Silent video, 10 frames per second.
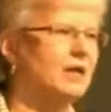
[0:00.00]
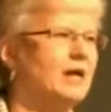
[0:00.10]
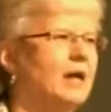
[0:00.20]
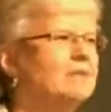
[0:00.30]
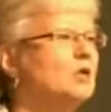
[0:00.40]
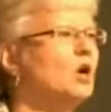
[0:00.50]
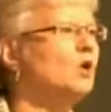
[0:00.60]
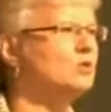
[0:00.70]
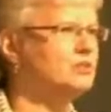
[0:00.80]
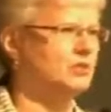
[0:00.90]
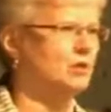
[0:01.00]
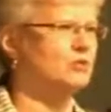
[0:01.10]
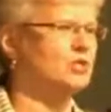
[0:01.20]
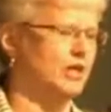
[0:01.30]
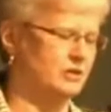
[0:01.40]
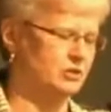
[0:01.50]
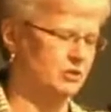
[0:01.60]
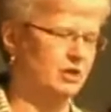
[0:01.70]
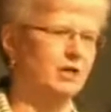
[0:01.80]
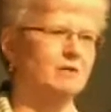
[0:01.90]
and the codes don't change
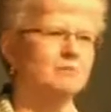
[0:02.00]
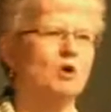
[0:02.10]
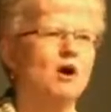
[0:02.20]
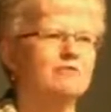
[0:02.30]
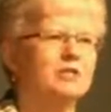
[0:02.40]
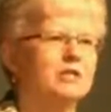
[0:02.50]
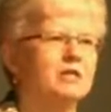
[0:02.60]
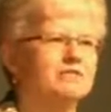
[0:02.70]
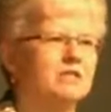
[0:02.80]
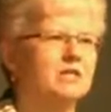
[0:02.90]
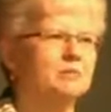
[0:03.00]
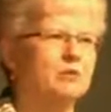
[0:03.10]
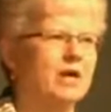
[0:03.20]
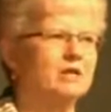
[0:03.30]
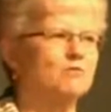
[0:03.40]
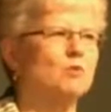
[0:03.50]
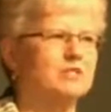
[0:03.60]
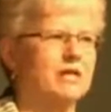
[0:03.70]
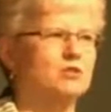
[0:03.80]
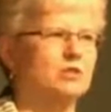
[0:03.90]
often enough to keep track of what's
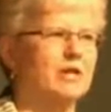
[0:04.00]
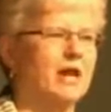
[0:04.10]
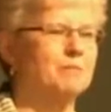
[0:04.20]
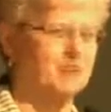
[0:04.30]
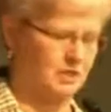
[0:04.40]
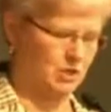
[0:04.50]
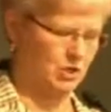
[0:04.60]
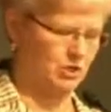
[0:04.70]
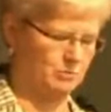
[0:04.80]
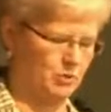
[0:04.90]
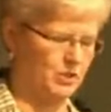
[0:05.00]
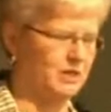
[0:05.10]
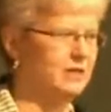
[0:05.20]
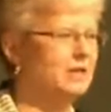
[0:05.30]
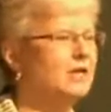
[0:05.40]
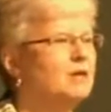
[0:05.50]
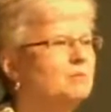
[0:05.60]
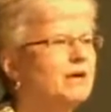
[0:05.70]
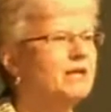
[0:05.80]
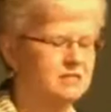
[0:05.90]
actually happening in our community.
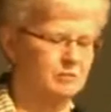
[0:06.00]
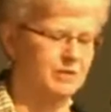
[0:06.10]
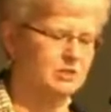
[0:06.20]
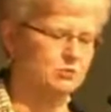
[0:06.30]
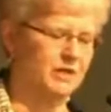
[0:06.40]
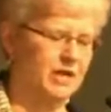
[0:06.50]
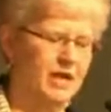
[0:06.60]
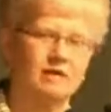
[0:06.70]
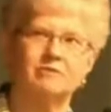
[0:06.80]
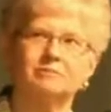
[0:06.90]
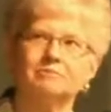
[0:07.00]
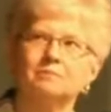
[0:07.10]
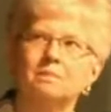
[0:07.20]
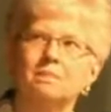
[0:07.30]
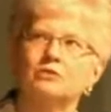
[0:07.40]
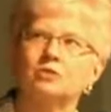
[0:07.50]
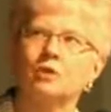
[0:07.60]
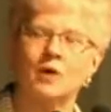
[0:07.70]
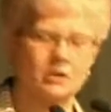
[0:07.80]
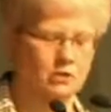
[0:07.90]
But it's the best we have. So
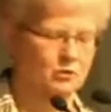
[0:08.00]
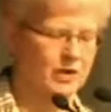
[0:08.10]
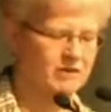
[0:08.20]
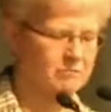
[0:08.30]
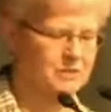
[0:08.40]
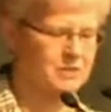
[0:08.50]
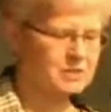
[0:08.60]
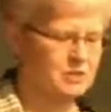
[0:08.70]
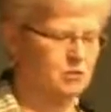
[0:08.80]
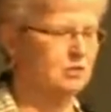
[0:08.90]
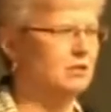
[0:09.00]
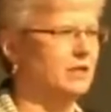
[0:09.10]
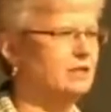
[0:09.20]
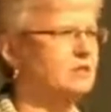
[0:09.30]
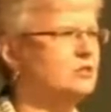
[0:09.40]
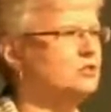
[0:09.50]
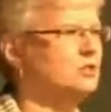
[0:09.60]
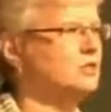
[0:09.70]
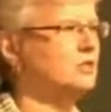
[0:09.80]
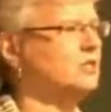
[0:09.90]
what do creative businesses look like? This is
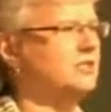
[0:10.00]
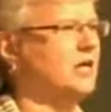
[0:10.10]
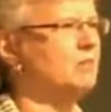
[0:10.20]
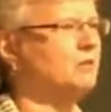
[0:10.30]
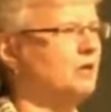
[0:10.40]
just an example